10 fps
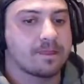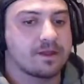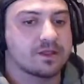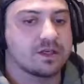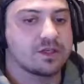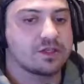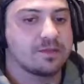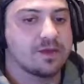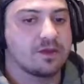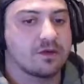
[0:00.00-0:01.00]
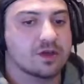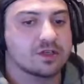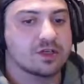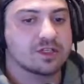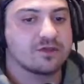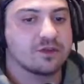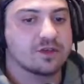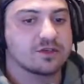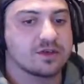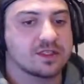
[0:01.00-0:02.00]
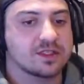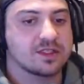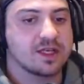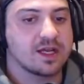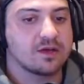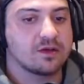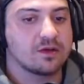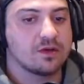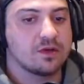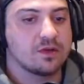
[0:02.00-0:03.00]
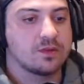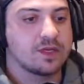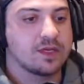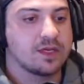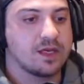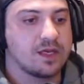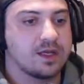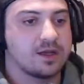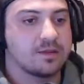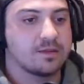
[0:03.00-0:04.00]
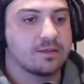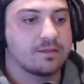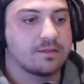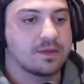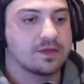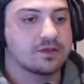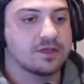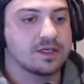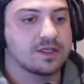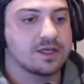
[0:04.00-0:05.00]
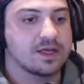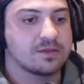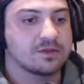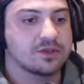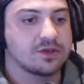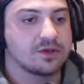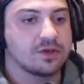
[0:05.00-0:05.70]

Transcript: So it should be the right size for those thrusters now. We'll get in here, make sure these are done up too.